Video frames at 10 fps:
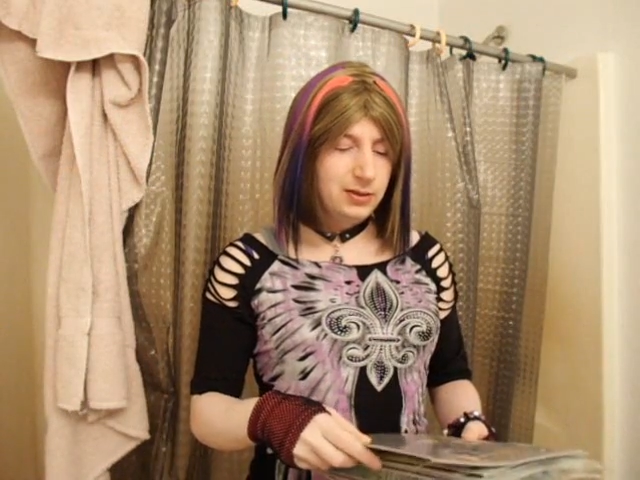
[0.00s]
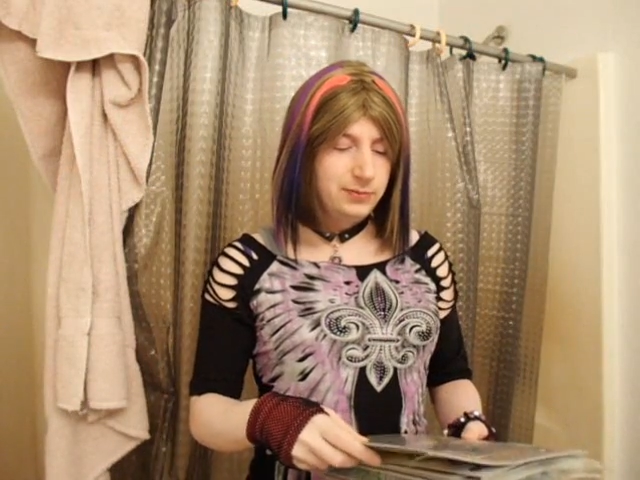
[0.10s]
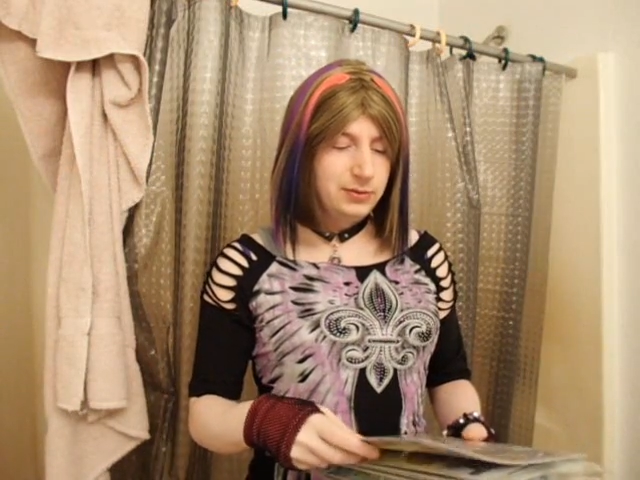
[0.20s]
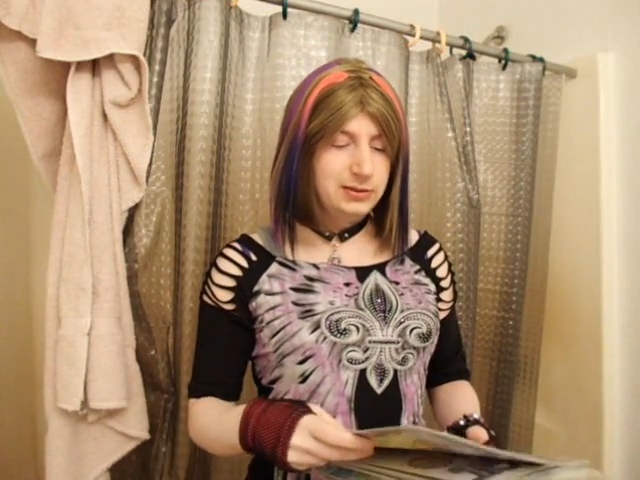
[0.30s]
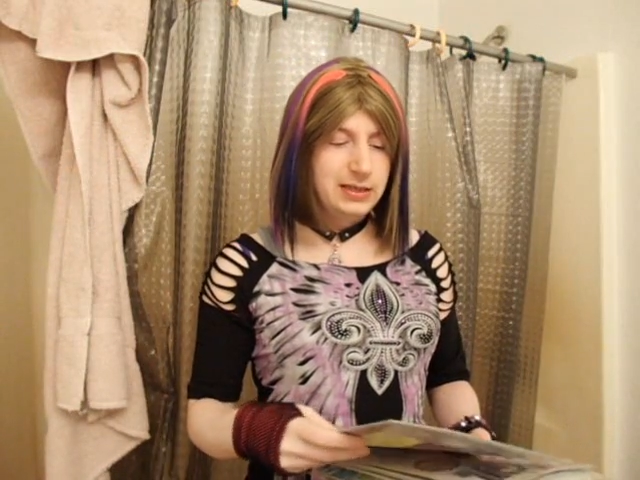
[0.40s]

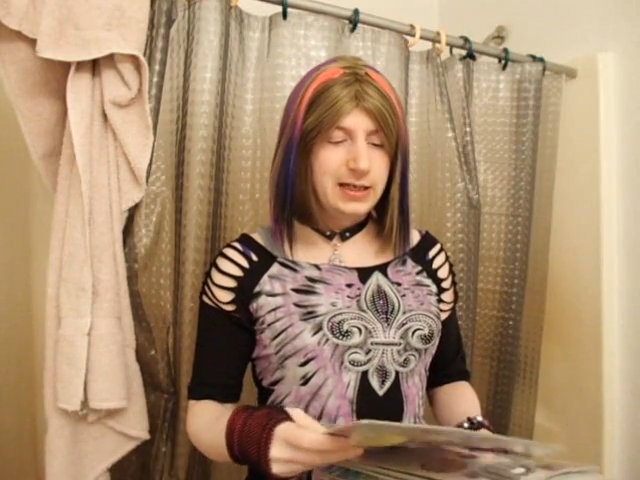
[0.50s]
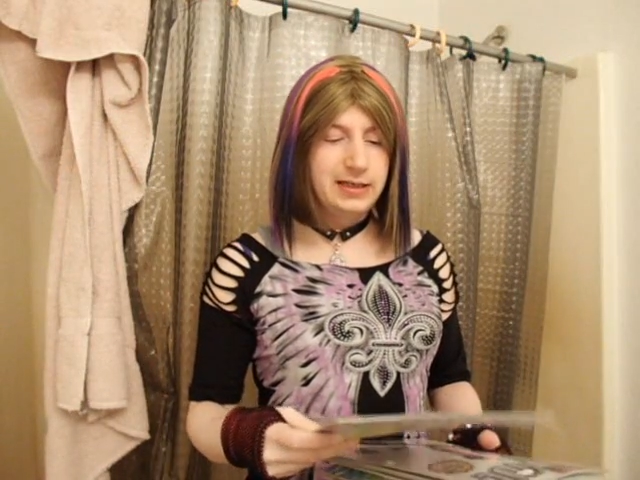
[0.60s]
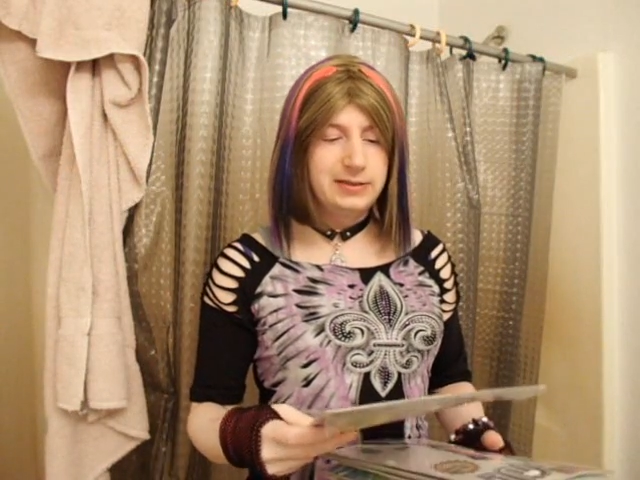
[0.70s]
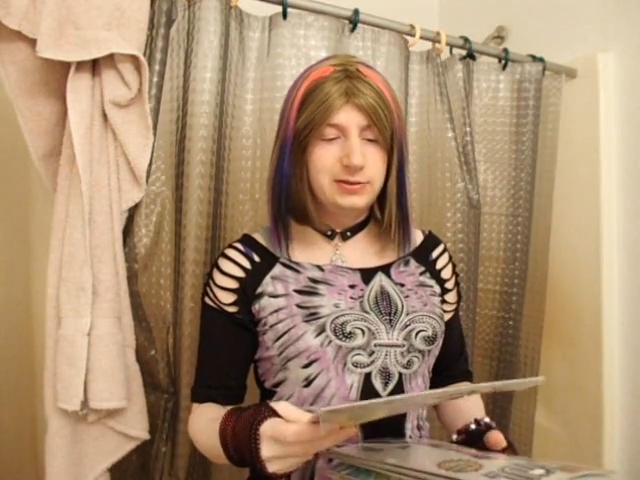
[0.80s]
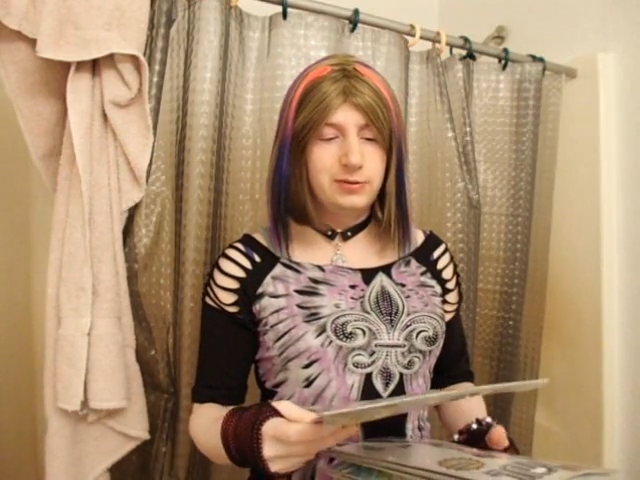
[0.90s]
But yeah,
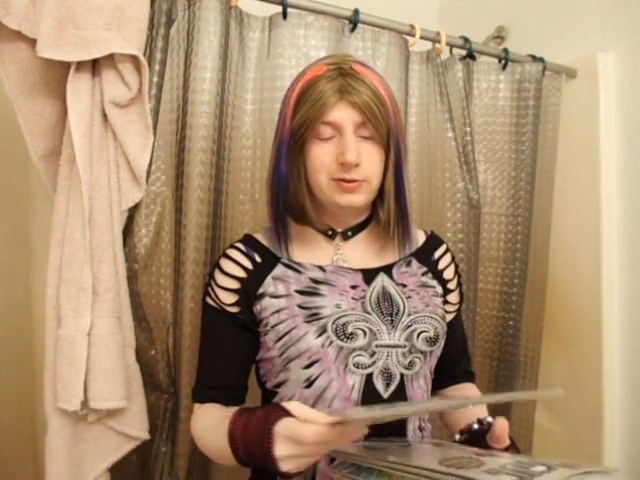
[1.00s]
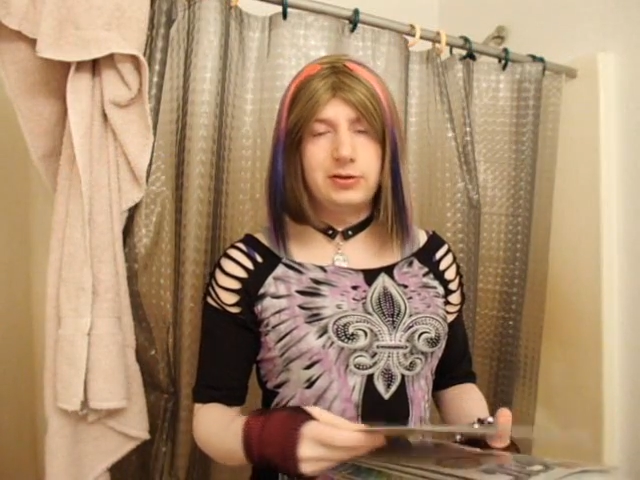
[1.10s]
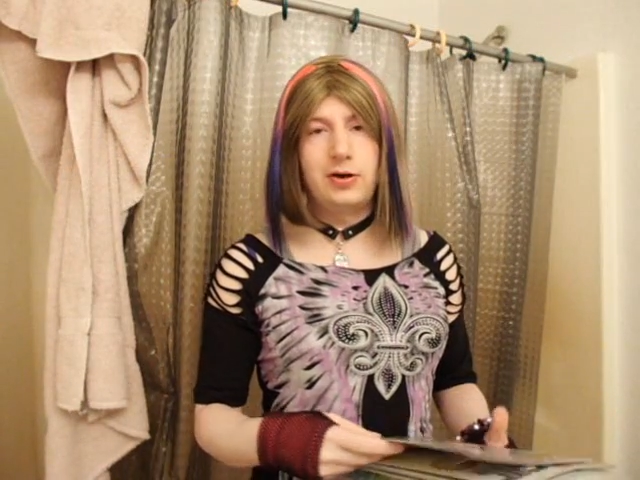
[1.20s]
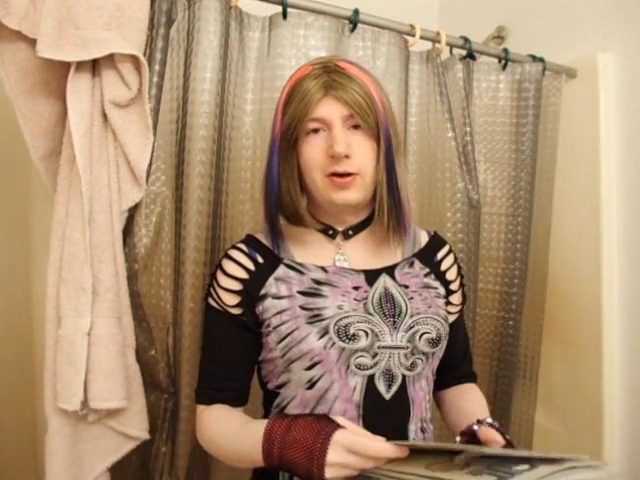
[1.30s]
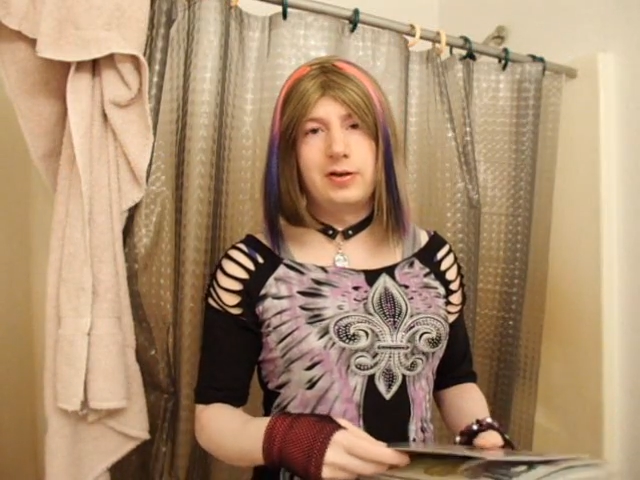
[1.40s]
he's good with
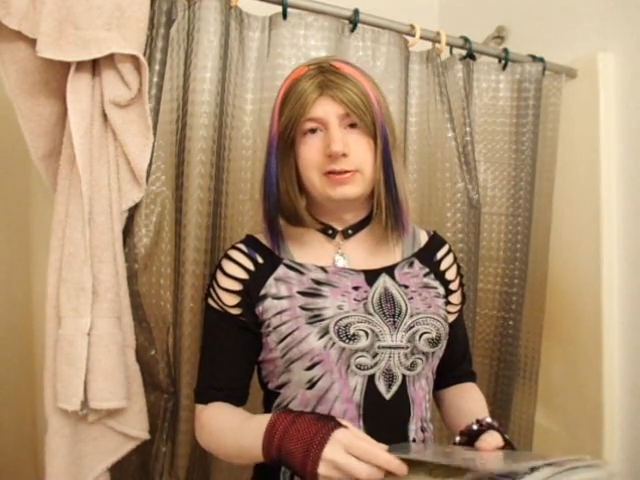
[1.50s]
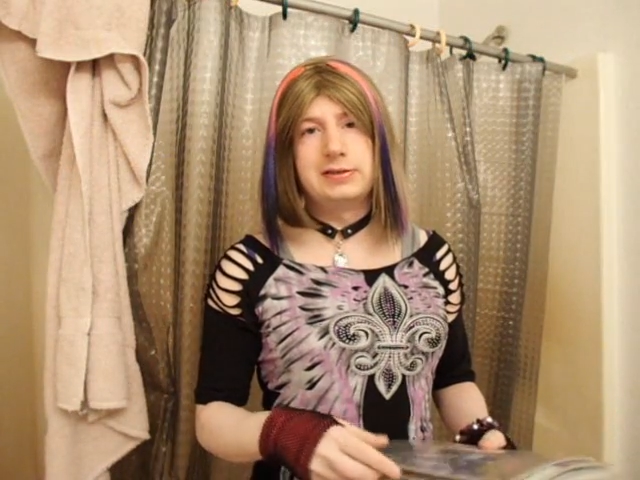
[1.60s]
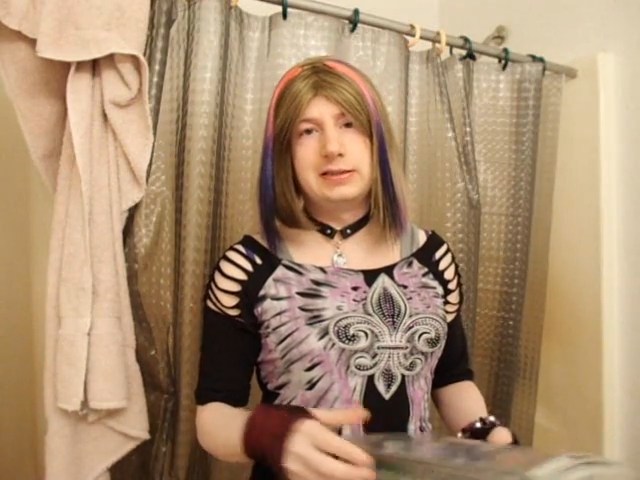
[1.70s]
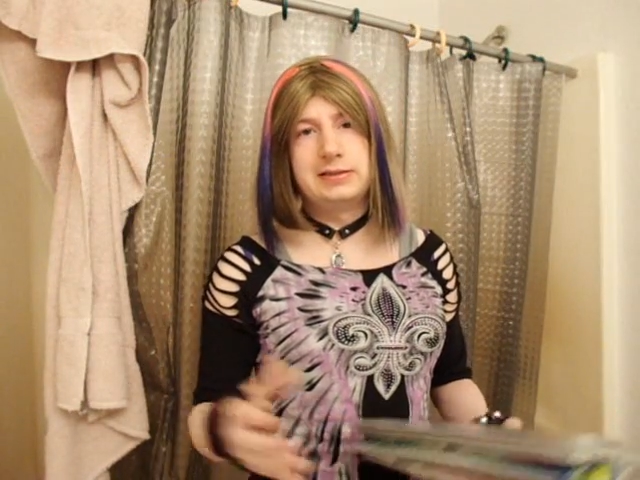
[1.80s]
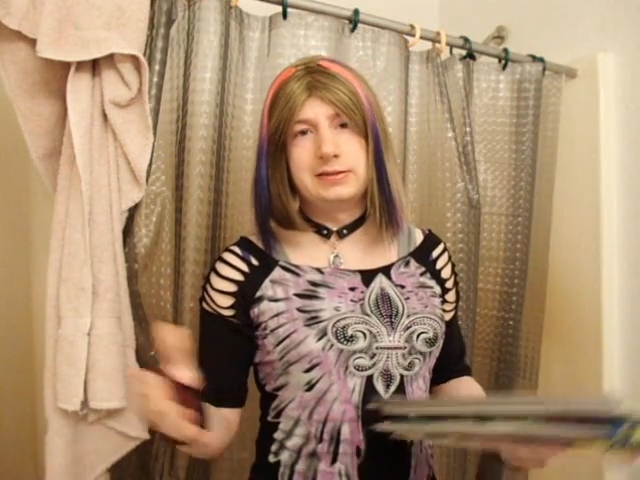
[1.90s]
guns.
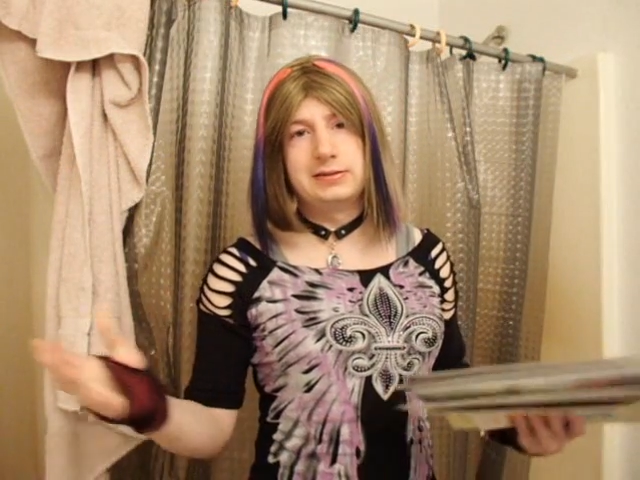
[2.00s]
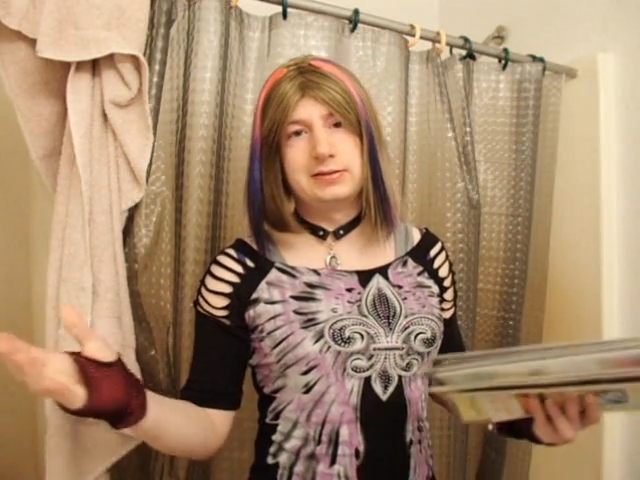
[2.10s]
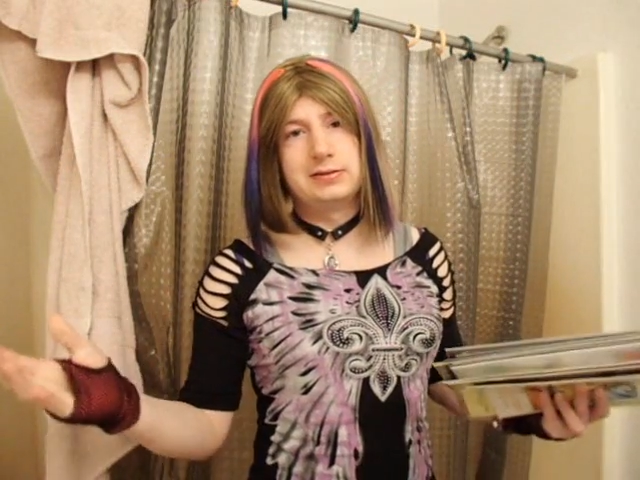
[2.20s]
He's